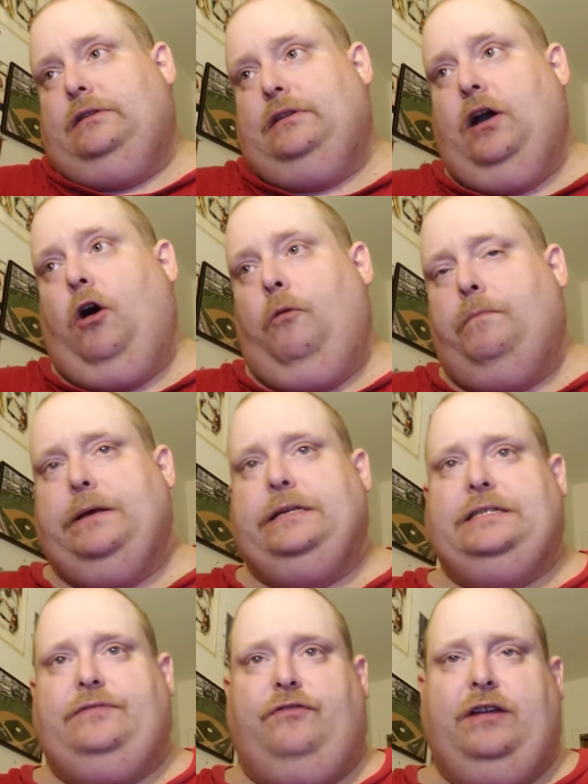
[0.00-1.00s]
the hope
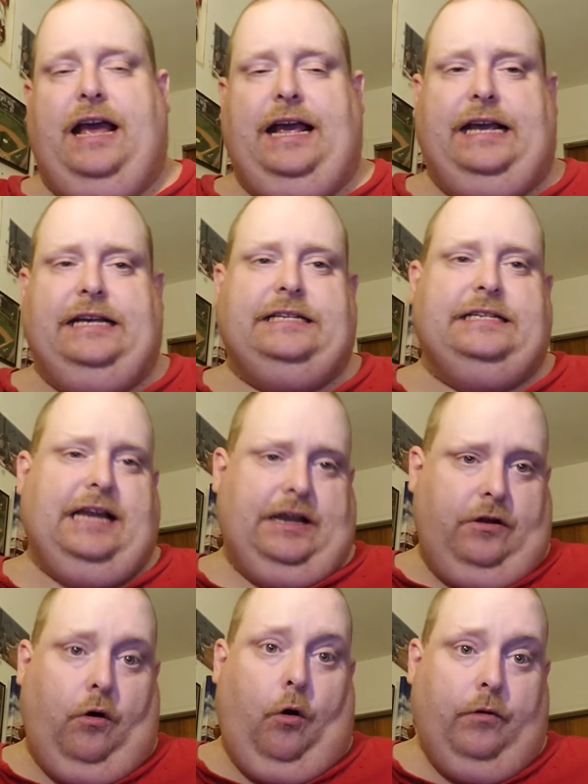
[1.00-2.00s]
is for the Yankees is that
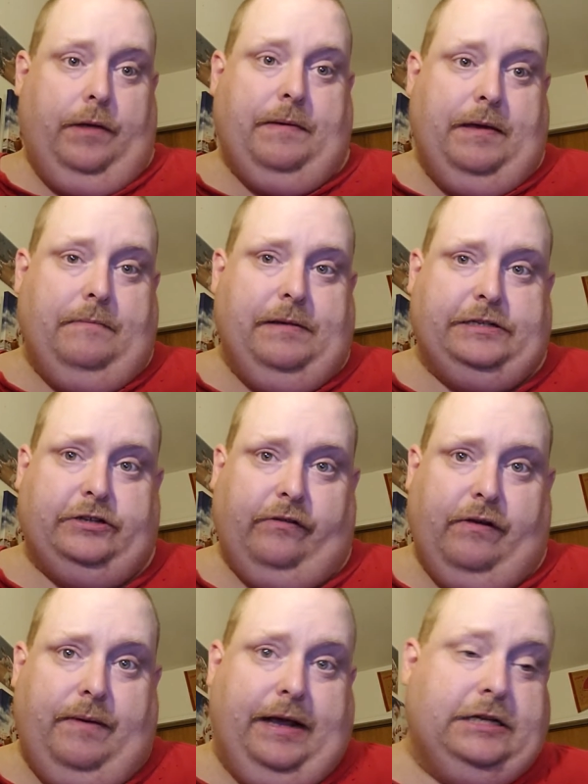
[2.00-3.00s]
he'll only be missed
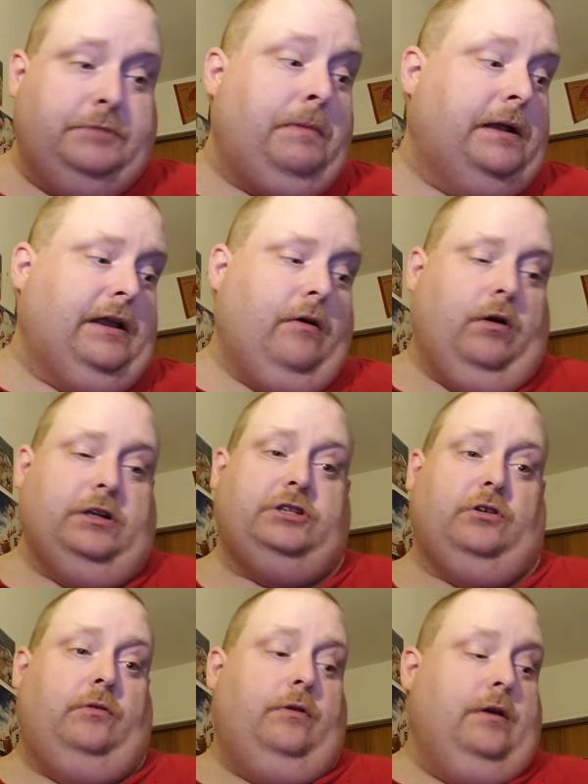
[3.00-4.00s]
3 weeks. But they
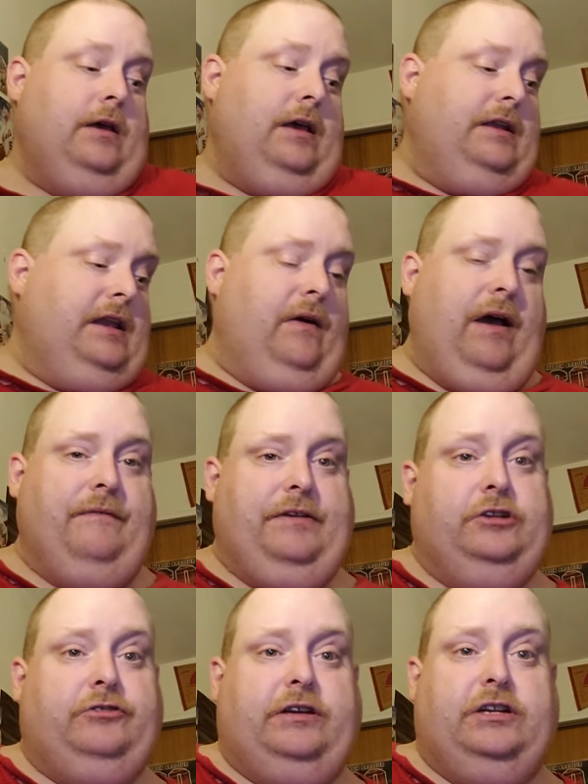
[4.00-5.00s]
also now have
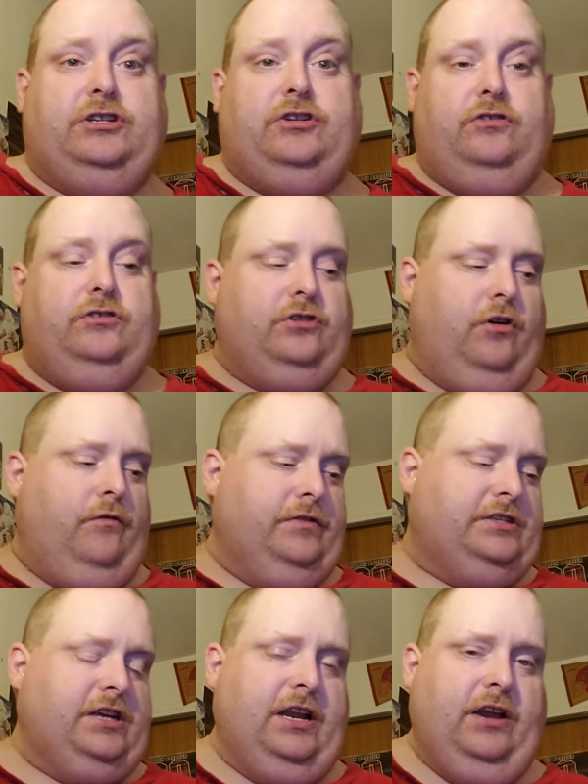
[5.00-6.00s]
injury concerns over
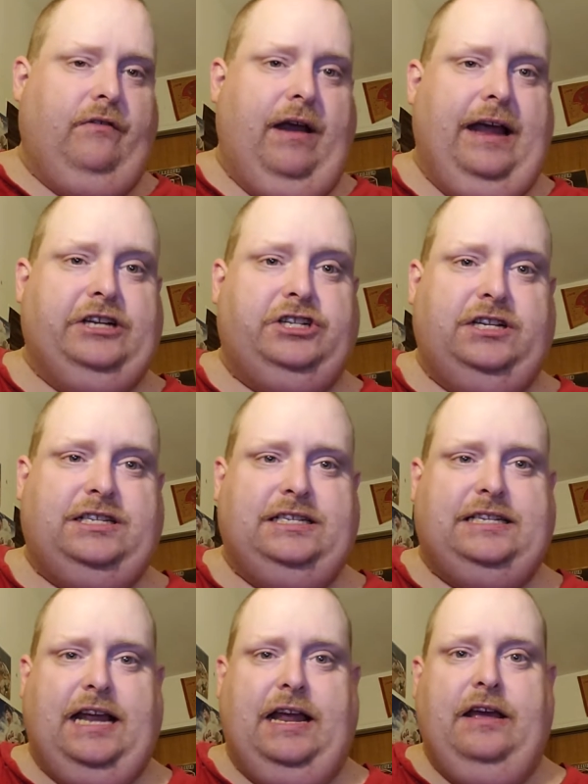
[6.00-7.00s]
Sonny Gray, just
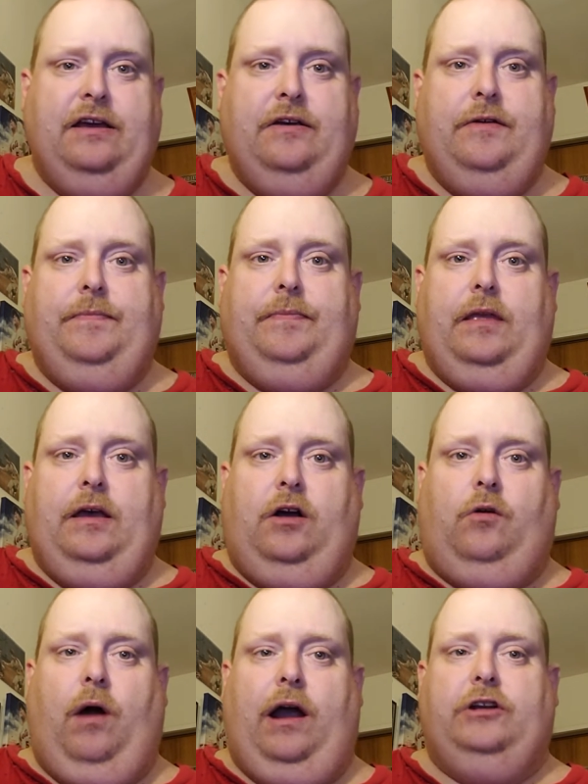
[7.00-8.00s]
as they
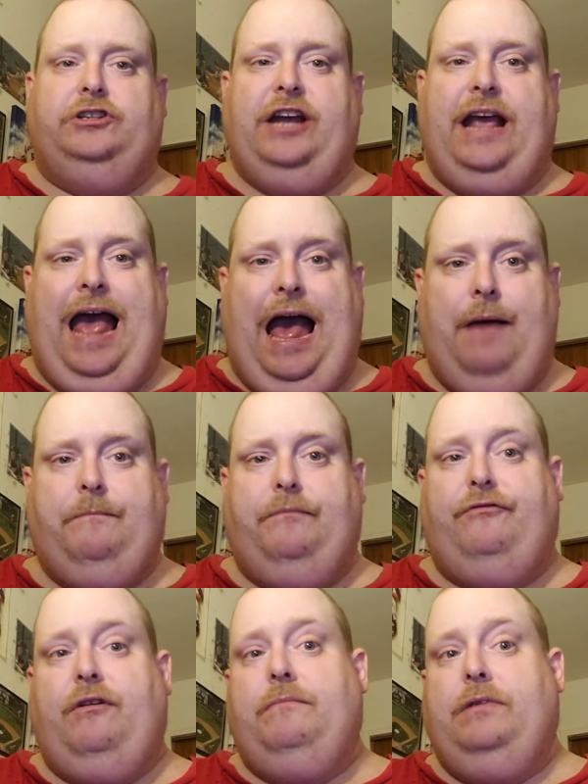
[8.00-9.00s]
acquired Jay Happ
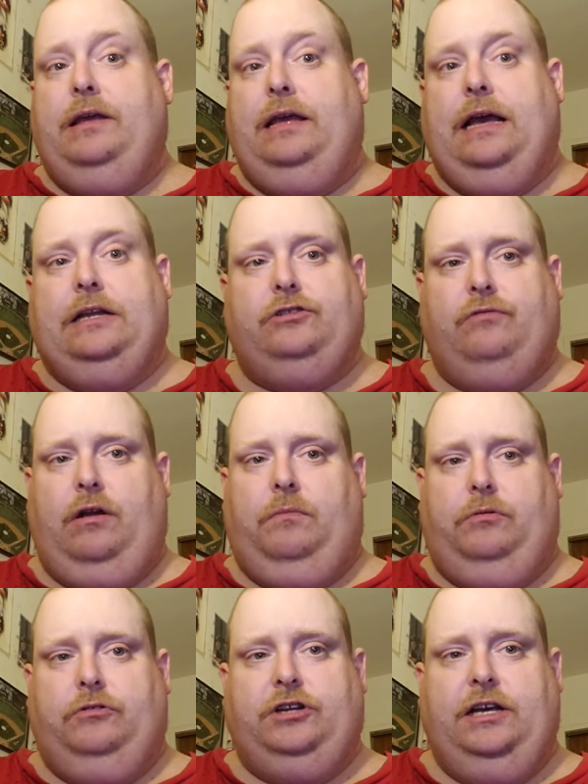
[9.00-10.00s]
from the Toronto
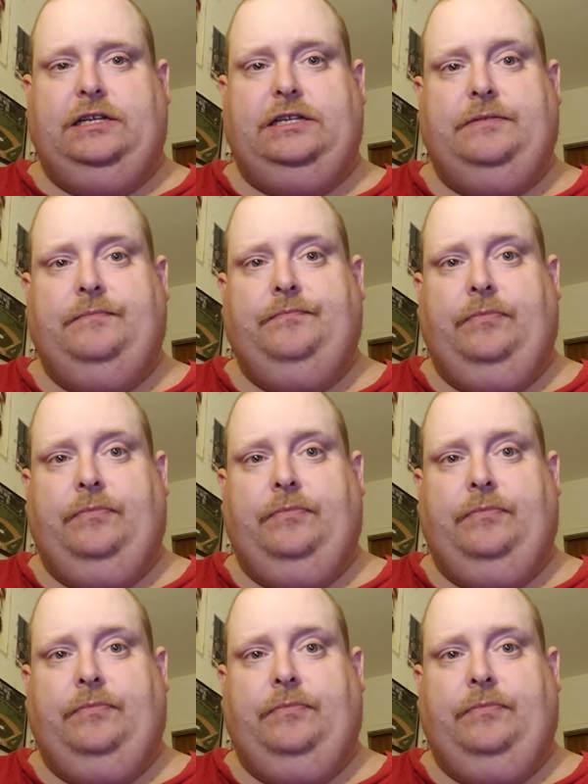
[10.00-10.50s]
Blue Jays.